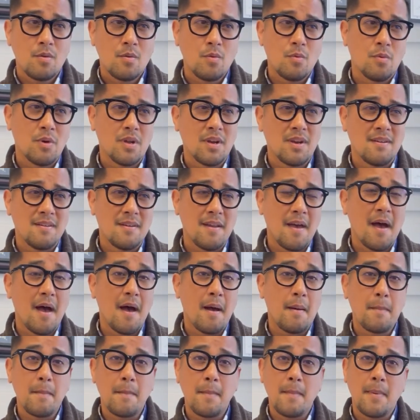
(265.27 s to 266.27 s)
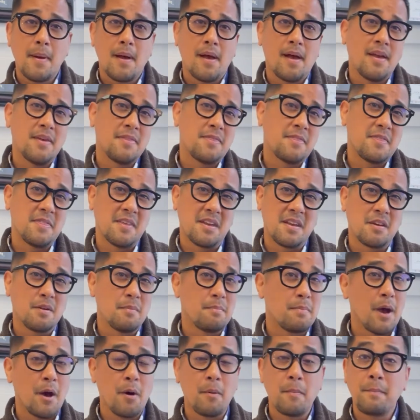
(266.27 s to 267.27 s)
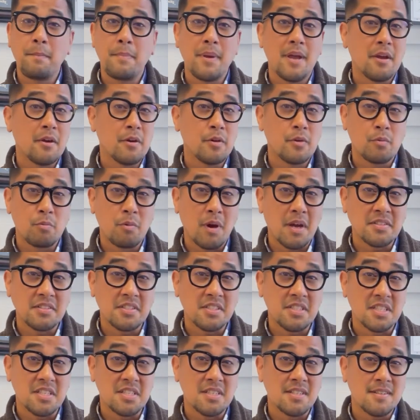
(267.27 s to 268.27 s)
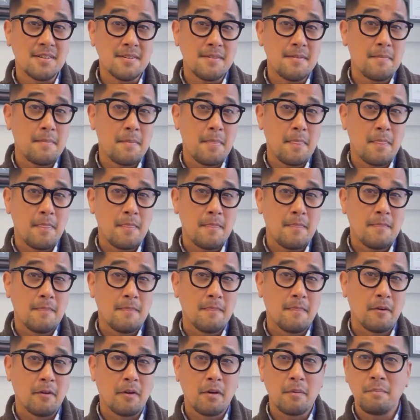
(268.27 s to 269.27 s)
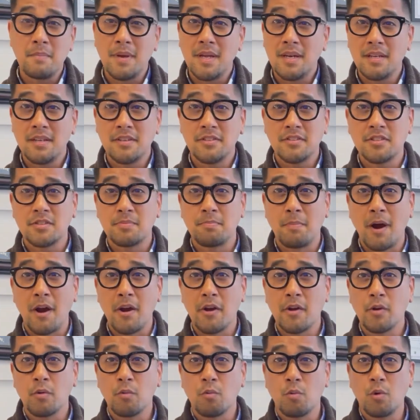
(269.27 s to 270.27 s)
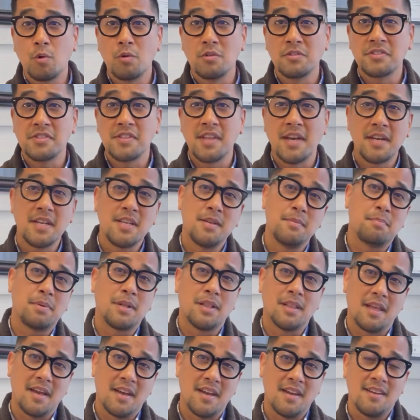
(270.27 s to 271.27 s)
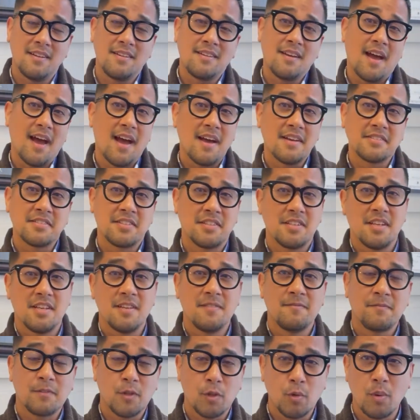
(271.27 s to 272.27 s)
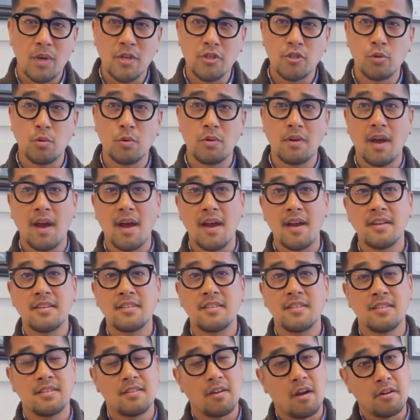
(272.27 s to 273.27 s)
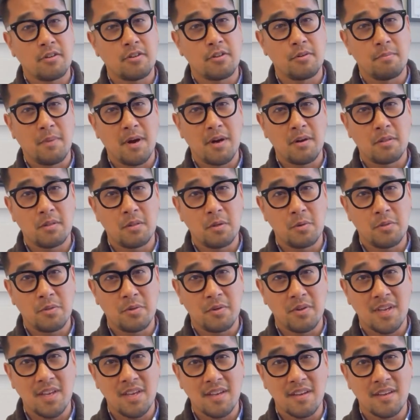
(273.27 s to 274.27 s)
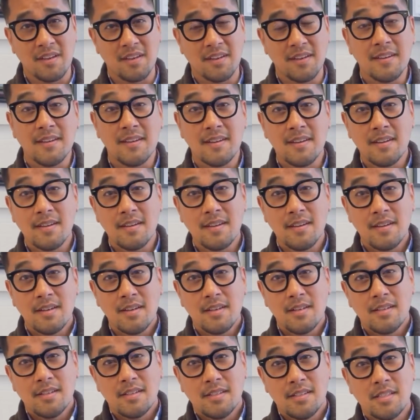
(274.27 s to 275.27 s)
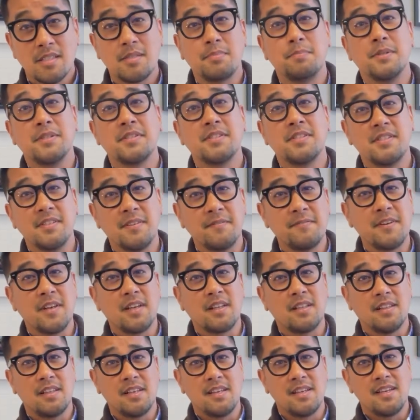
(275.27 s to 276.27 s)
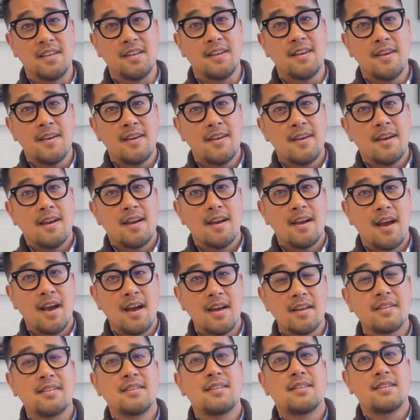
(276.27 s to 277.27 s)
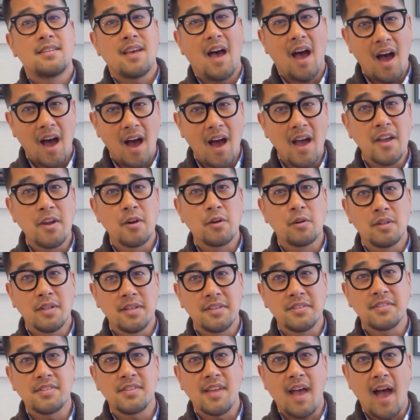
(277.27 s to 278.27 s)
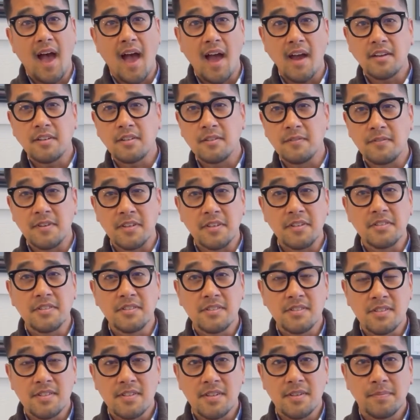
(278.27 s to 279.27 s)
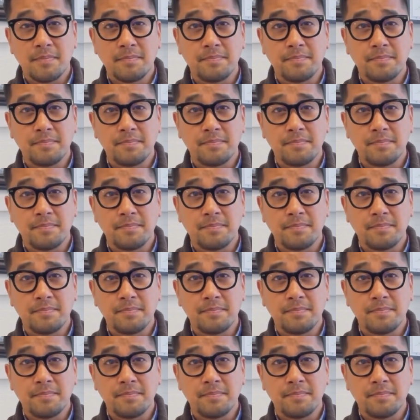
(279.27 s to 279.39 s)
When I think about Bayard Rustin, there are many inspiring roles that he played as an influential guide to Dr. Martin Luther King, specifically a tireless activist.